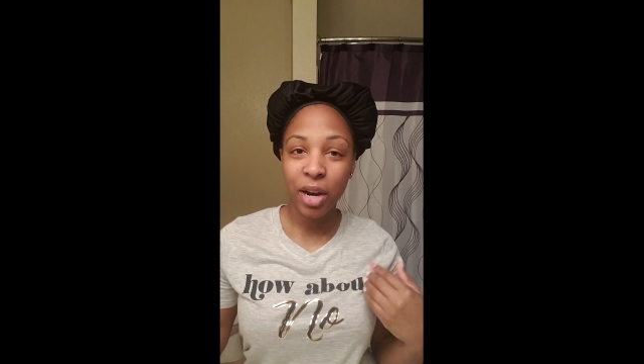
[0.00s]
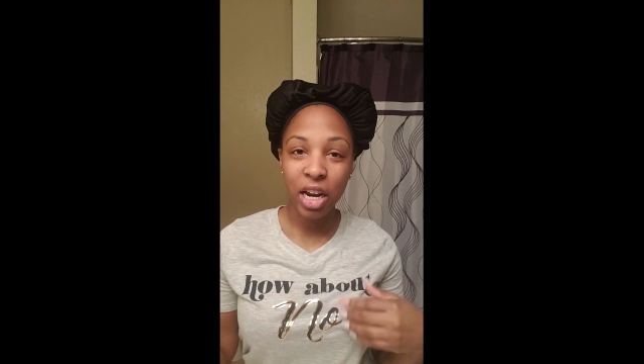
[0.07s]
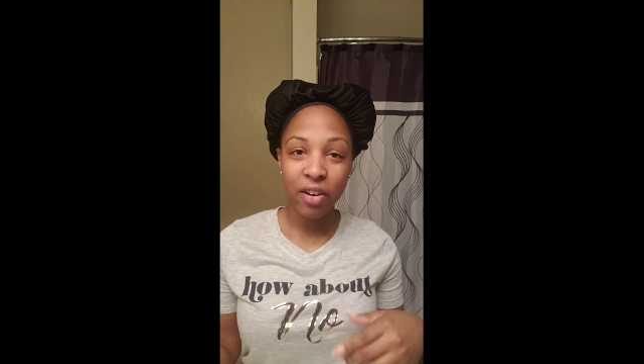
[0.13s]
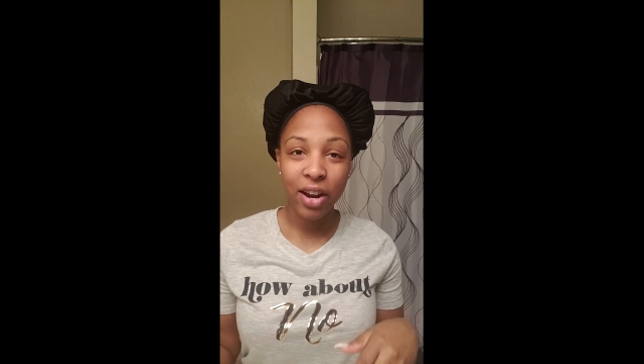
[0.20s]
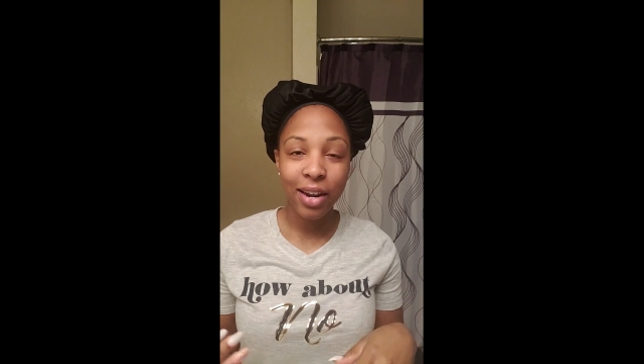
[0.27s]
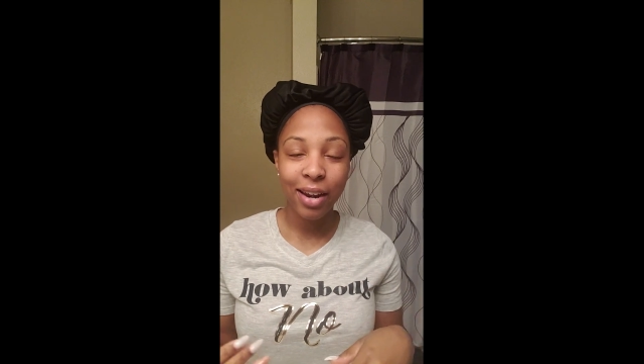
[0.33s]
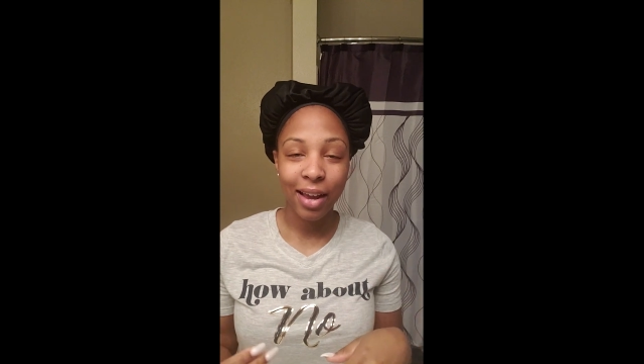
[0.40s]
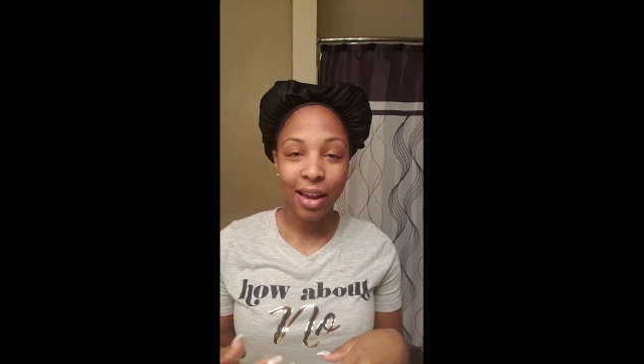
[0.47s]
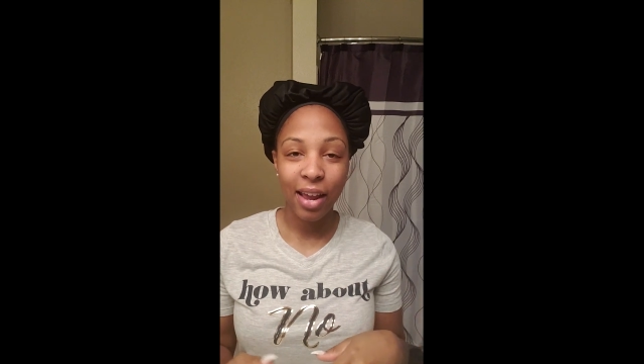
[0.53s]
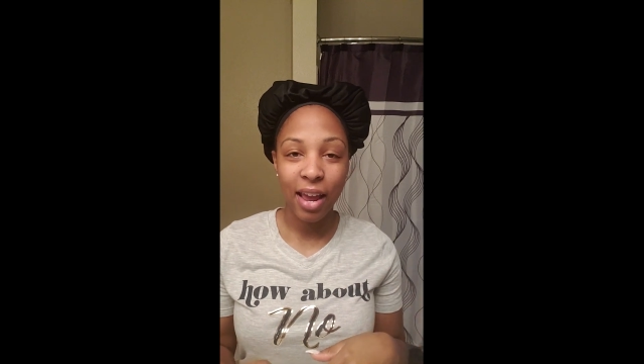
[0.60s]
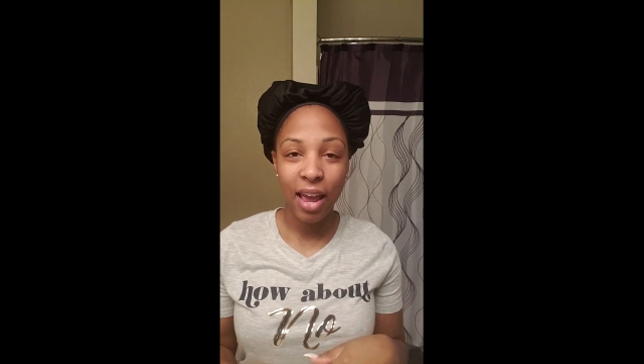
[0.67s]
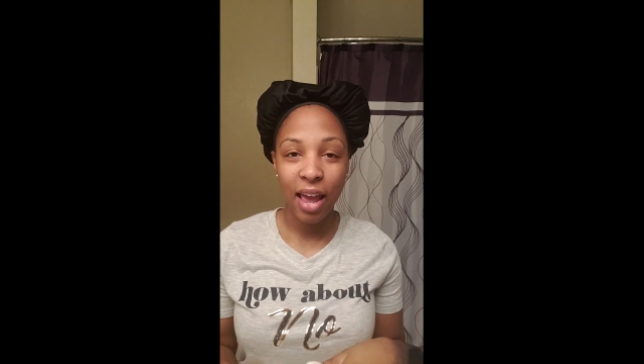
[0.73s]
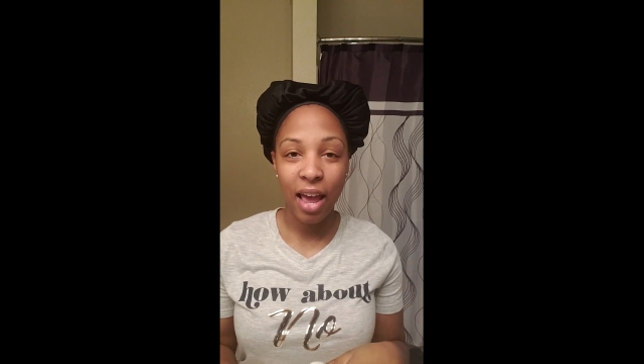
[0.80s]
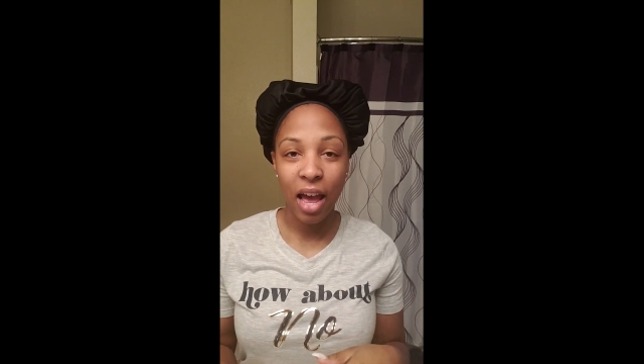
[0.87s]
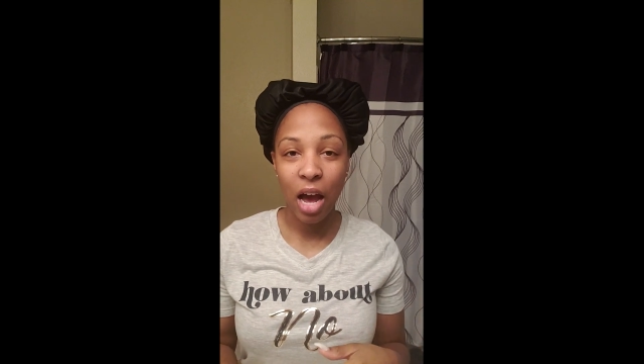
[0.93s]
my hair at night
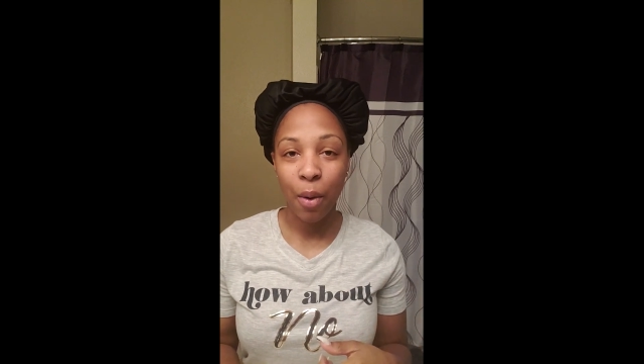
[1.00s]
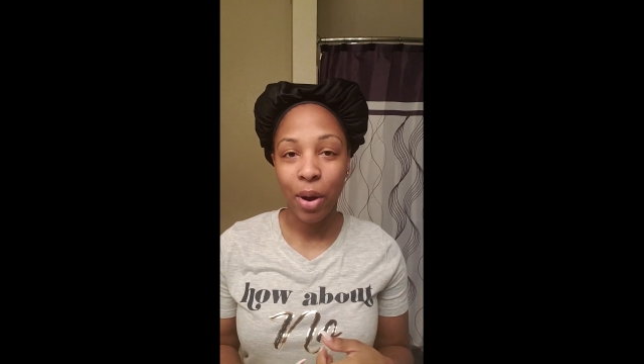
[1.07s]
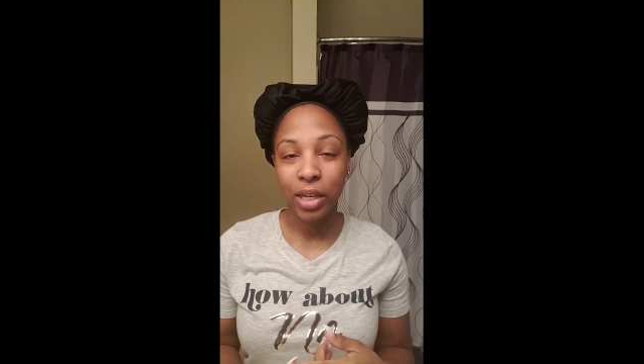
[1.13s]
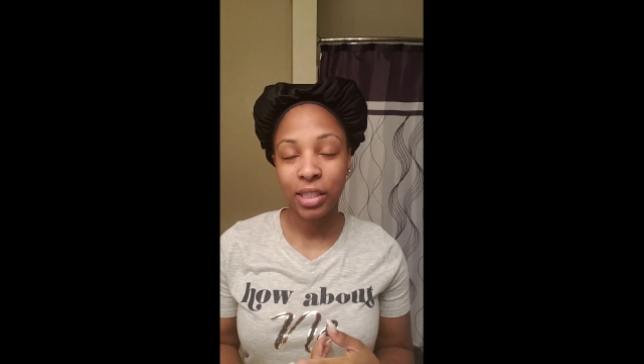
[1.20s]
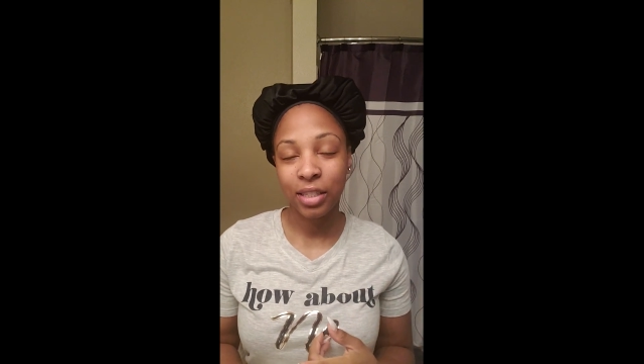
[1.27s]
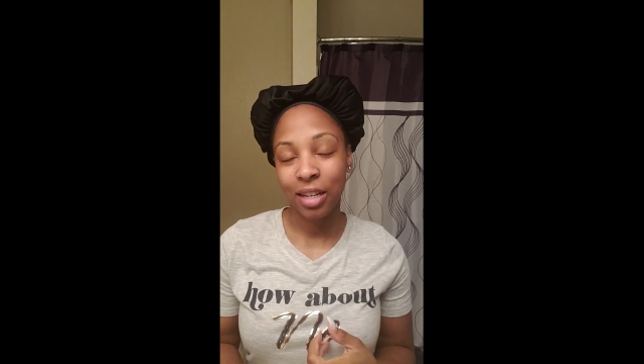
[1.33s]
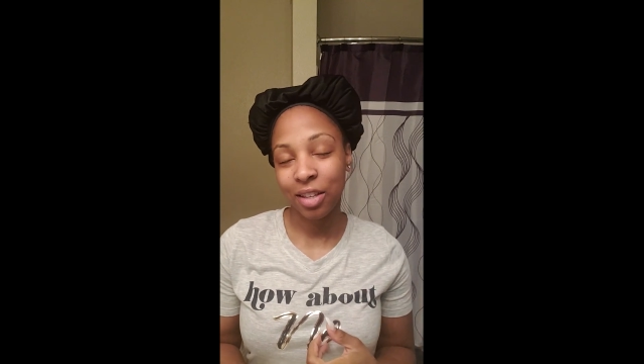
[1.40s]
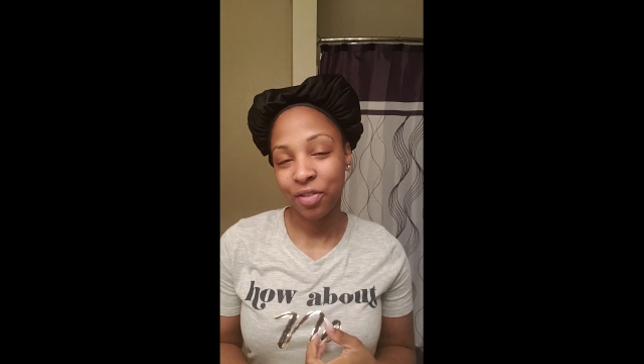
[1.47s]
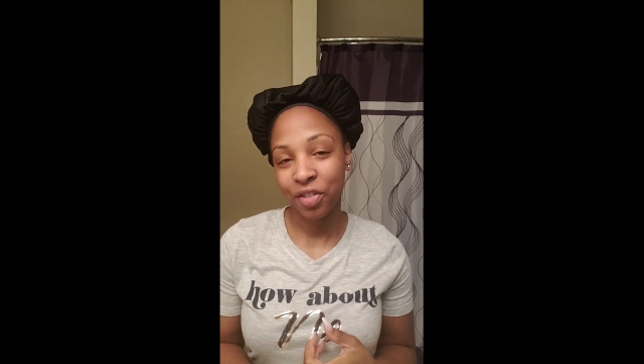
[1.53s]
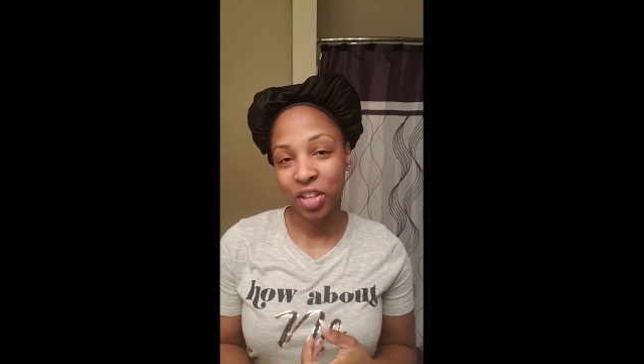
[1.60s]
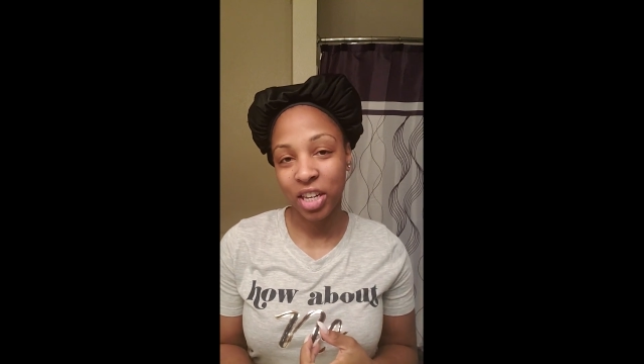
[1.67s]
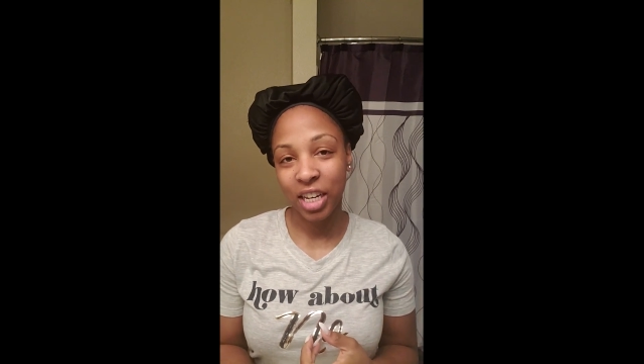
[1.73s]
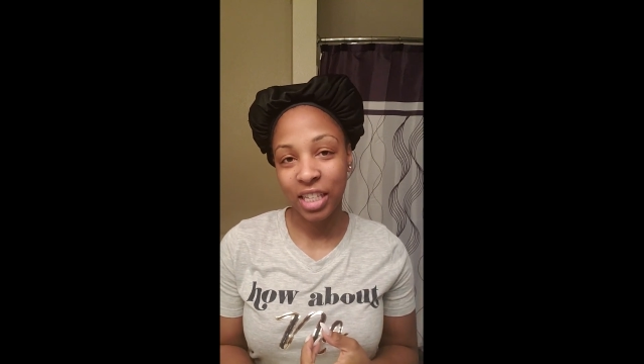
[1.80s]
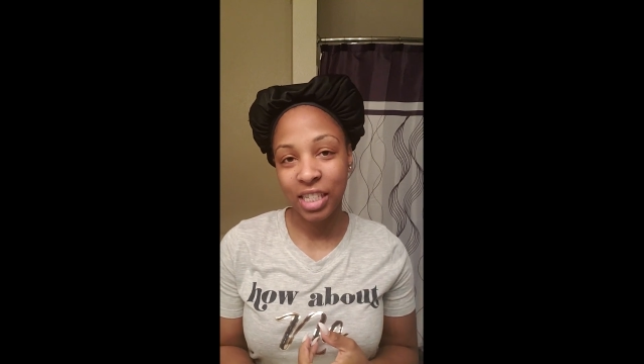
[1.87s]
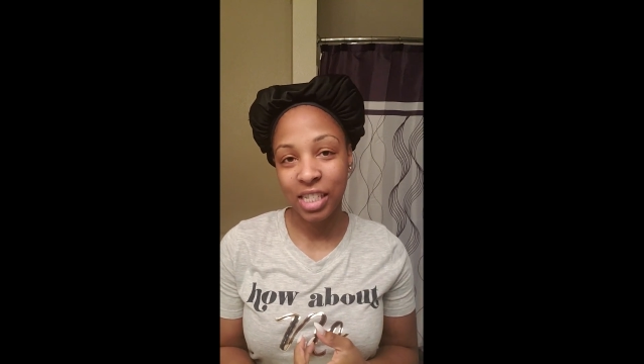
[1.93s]
and how I style it for the
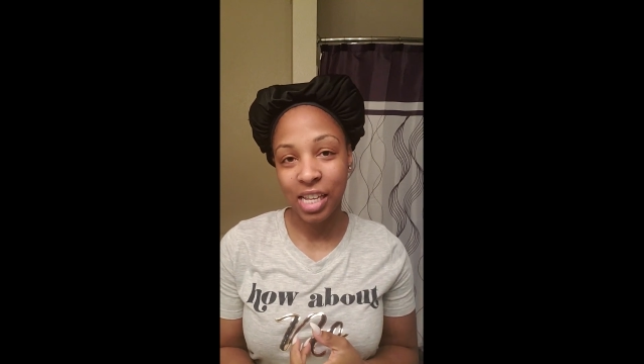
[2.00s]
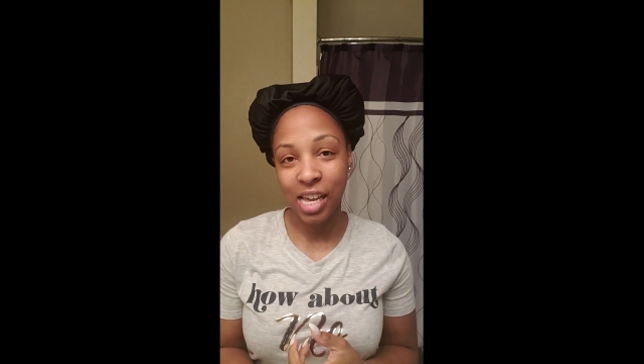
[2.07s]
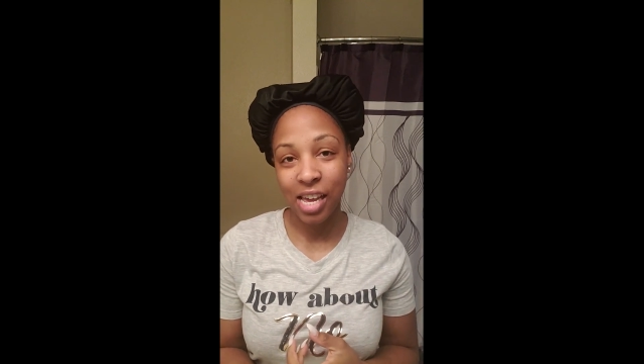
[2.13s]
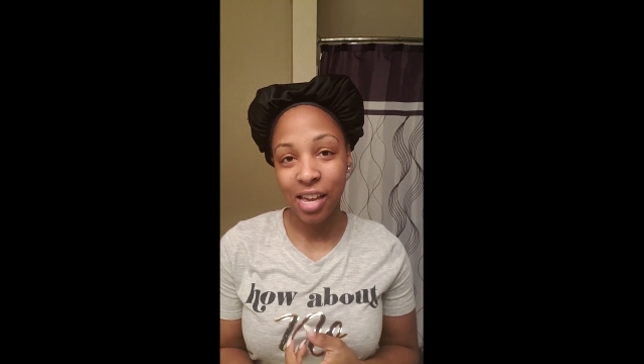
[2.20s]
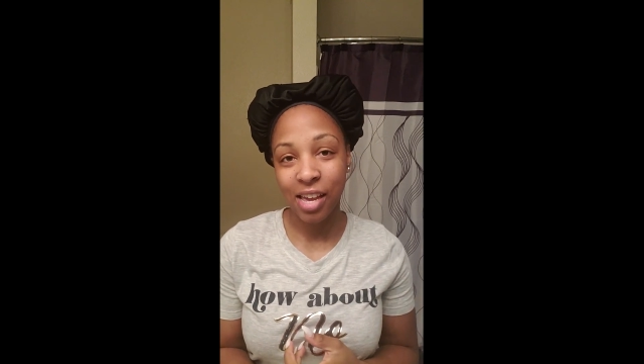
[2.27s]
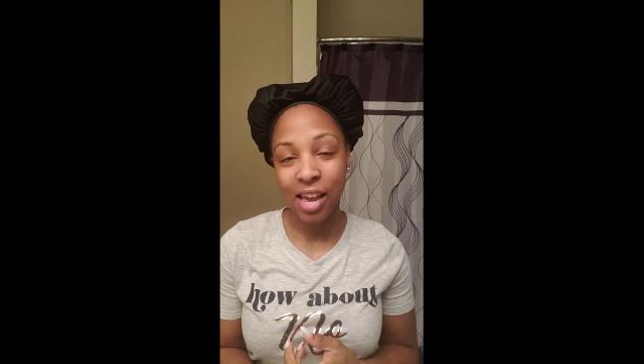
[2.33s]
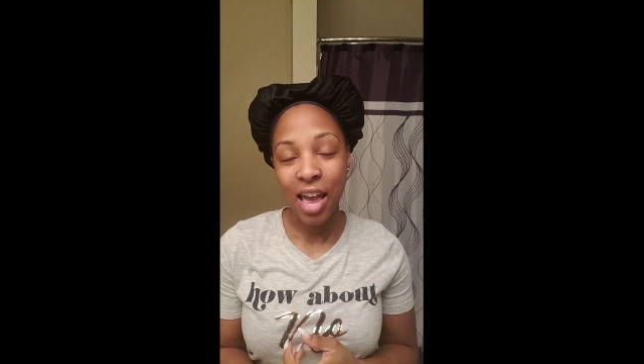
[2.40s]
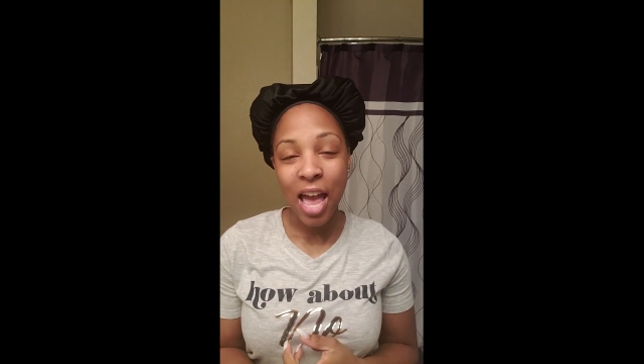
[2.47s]
next day.